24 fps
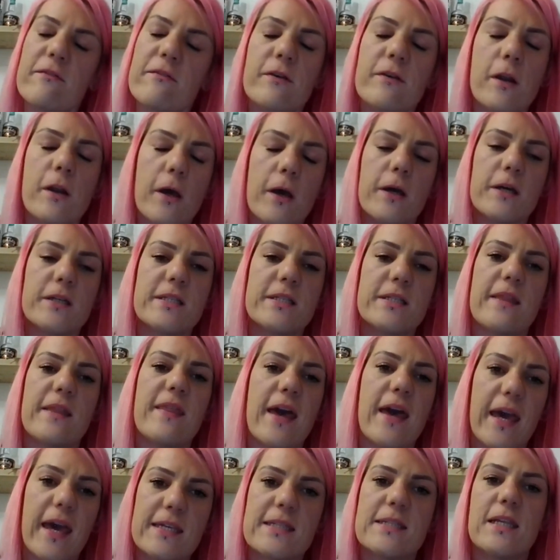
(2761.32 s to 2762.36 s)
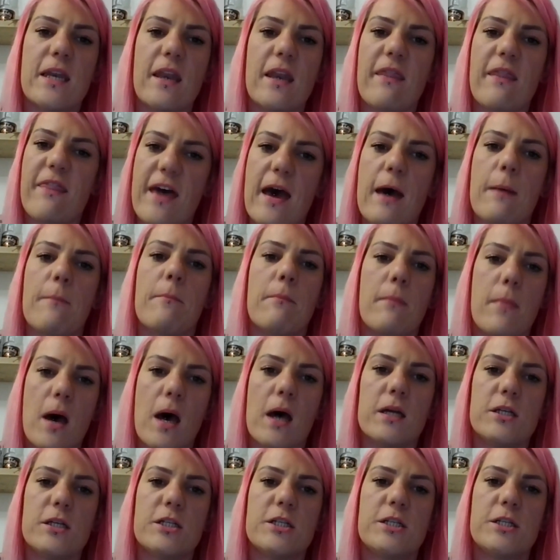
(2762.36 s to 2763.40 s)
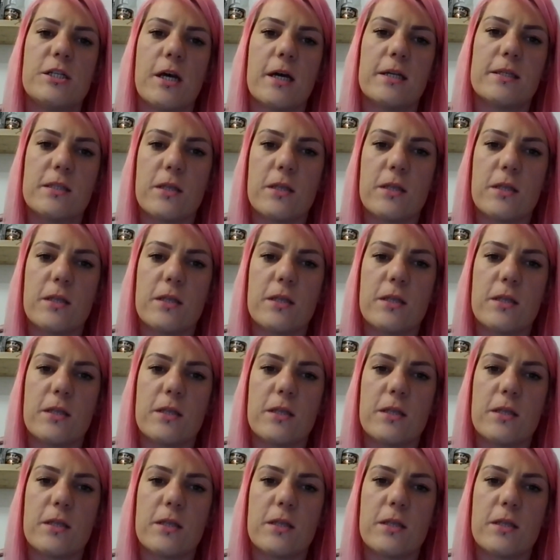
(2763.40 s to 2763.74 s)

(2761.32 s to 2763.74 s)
have looked, and there isn't that much, I